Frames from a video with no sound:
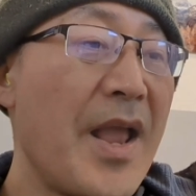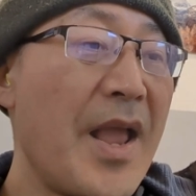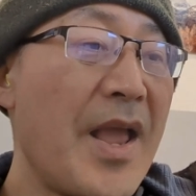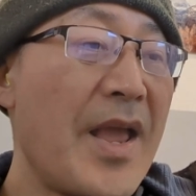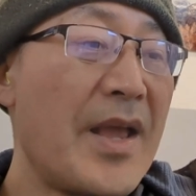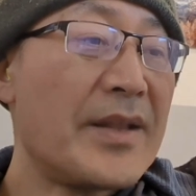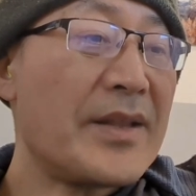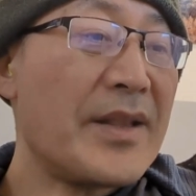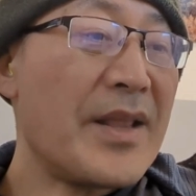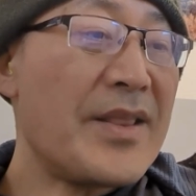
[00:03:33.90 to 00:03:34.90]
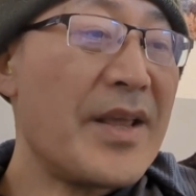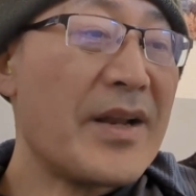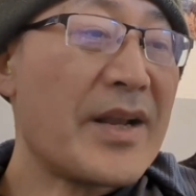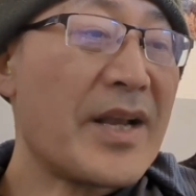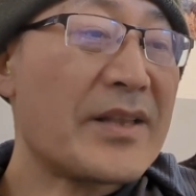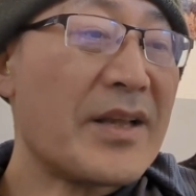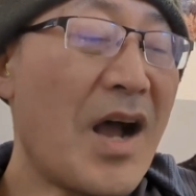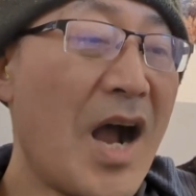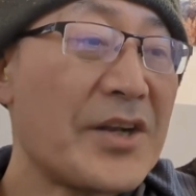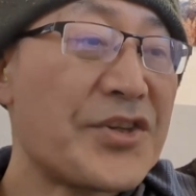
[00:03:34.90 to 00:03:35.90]
And, and then I got the
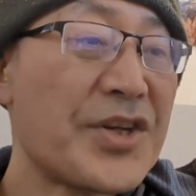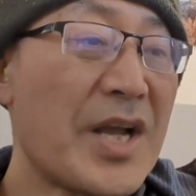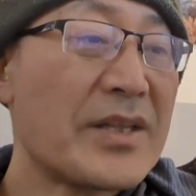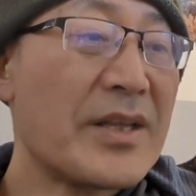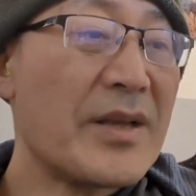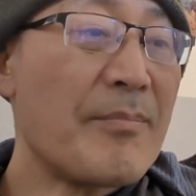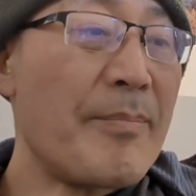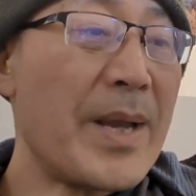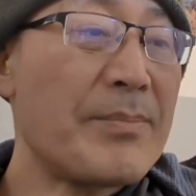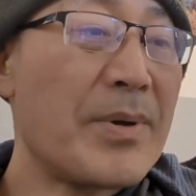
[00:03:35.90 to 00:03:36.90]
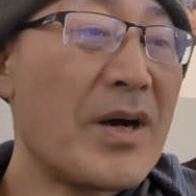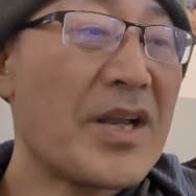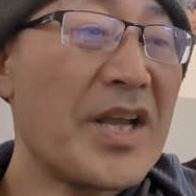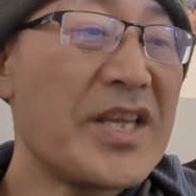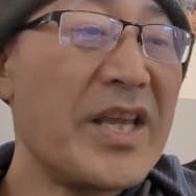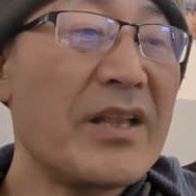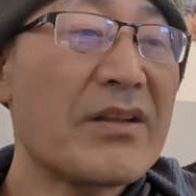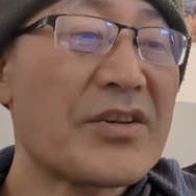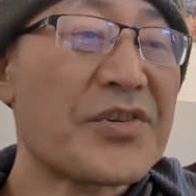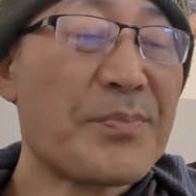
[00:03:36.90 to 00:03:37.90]
hot shot bed bug
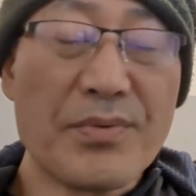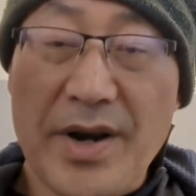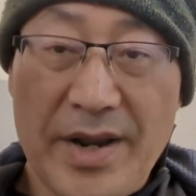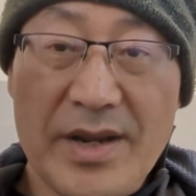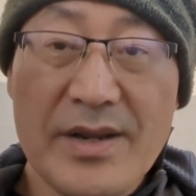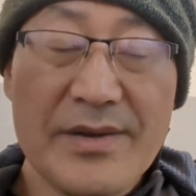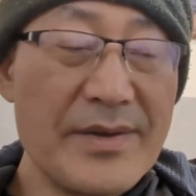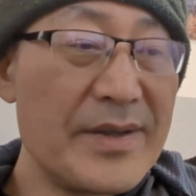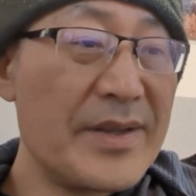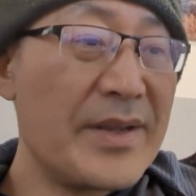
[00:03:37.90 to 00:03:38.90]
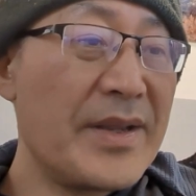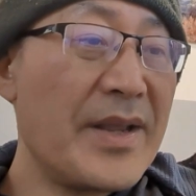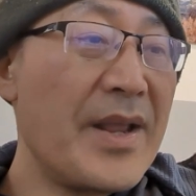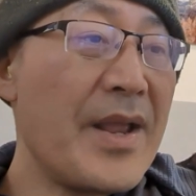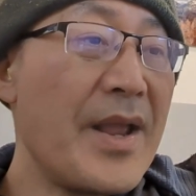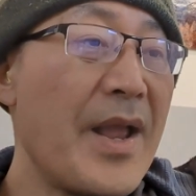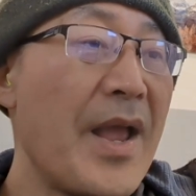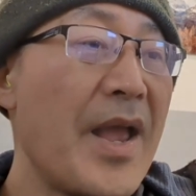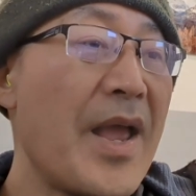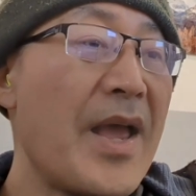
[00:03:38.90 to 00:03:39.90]
killer spray.
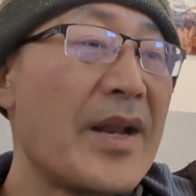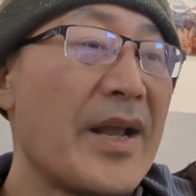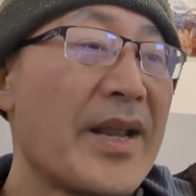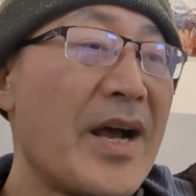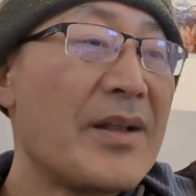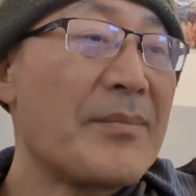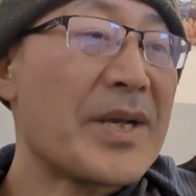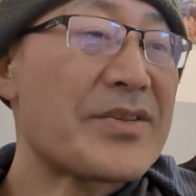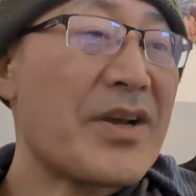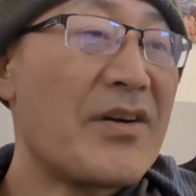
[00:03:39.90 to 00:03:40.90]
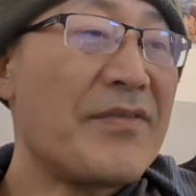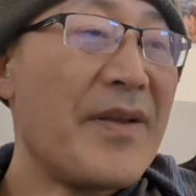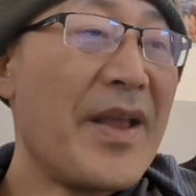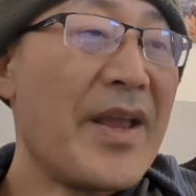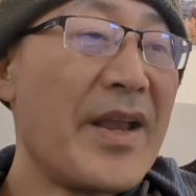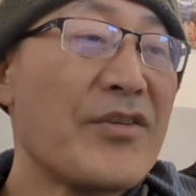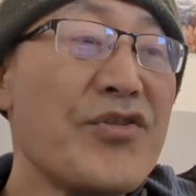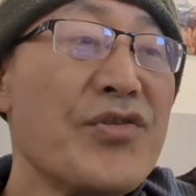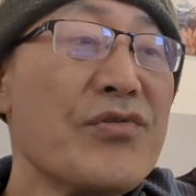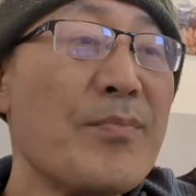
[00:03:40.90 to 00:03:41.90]
And I got myself a
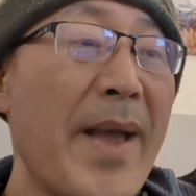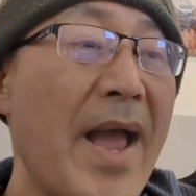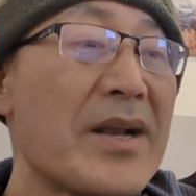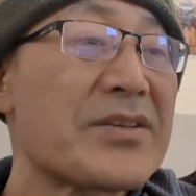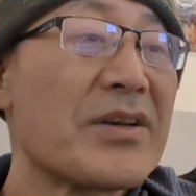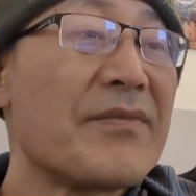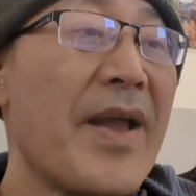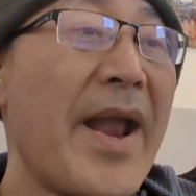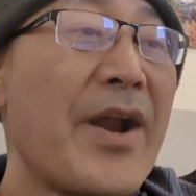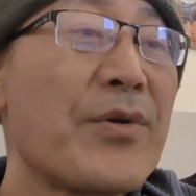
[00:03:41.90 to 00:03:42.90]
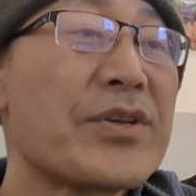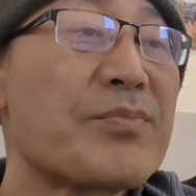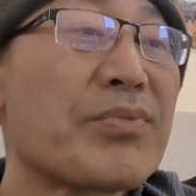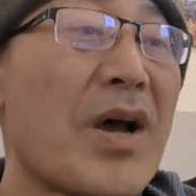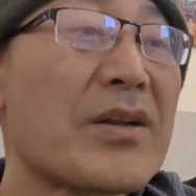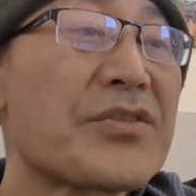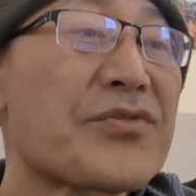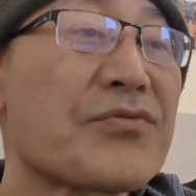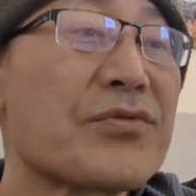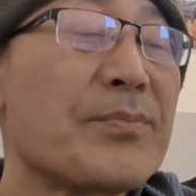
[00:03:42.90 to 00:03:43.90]
two bags of Harris Products
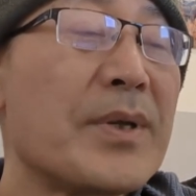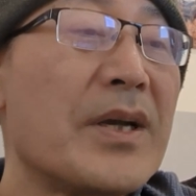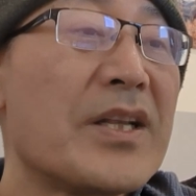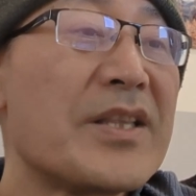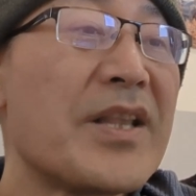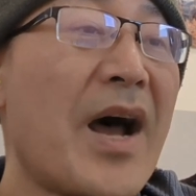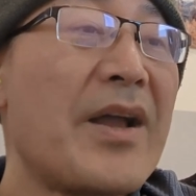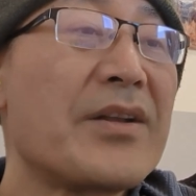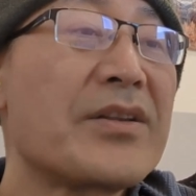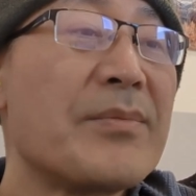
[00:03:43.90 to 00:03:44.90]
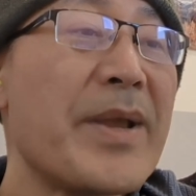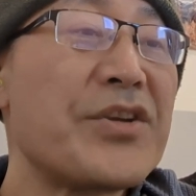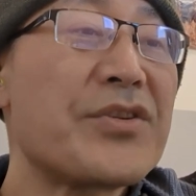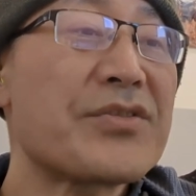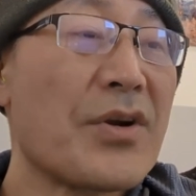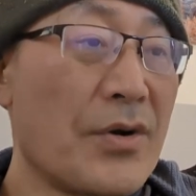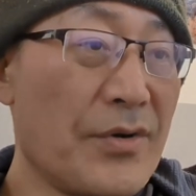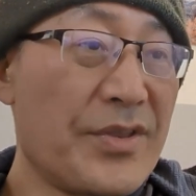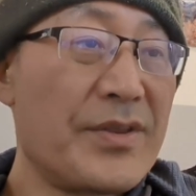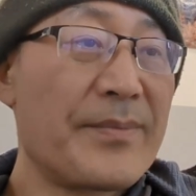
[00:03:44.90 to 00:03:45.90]
Group diatomaceous
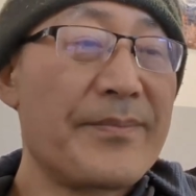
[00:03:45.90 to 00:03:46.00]
earth.